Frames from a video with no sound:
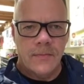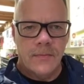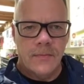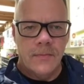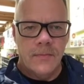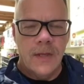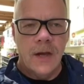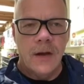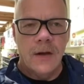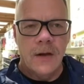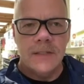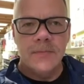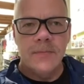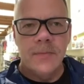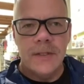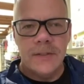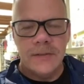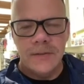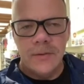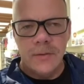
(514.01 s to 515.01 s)
No, it's
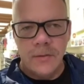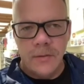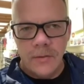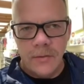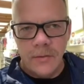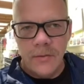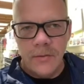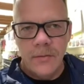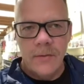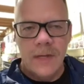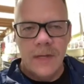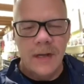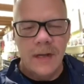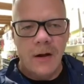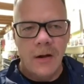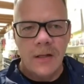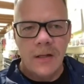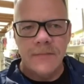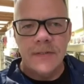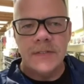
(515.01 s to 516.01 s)
built to order. And
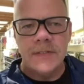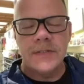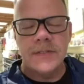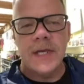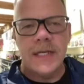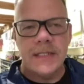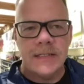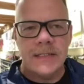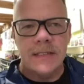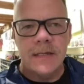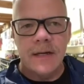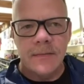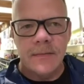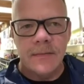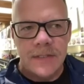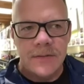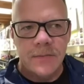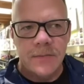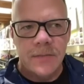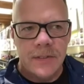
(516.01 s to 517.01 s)
all of these chassis
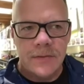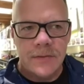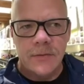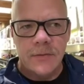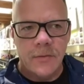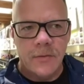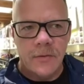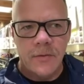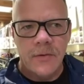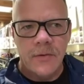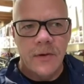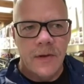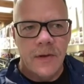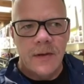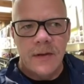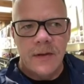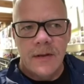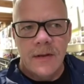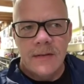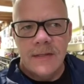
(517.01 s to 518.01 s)
companies are built to order.
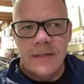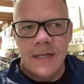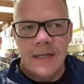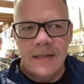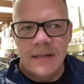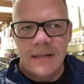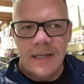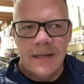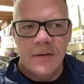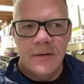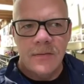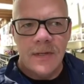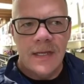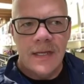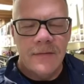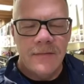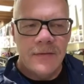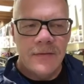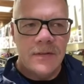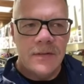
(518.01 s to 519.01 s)
They don't
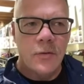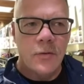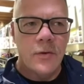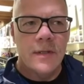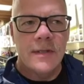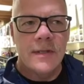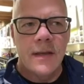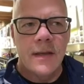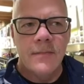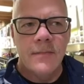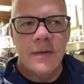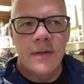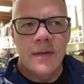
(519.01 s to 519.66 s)
inventory them.